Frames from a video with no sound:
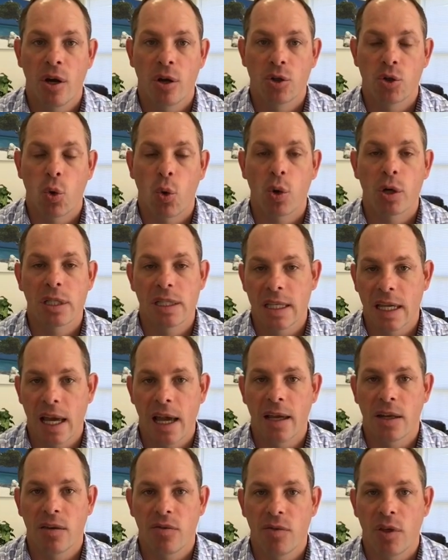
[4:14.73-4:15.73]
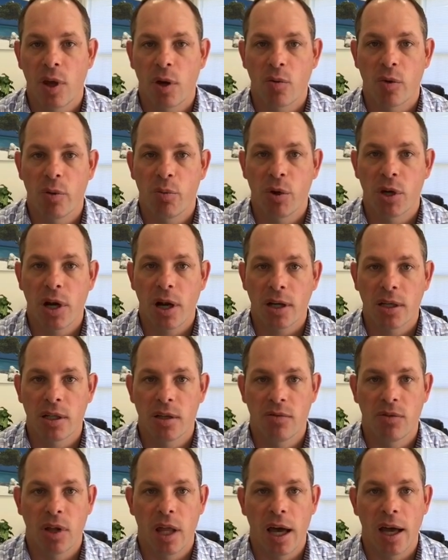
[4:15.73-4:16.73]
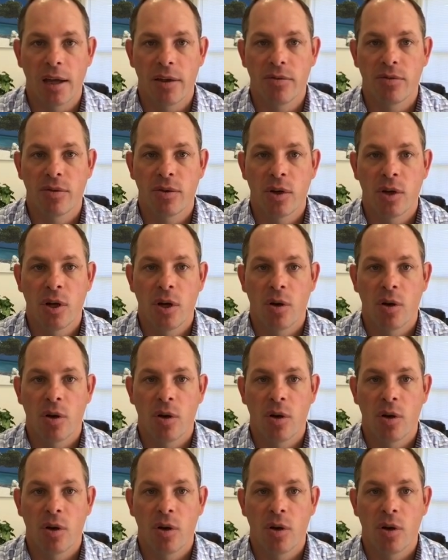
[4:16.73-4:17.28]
towards the end of their reproductive life,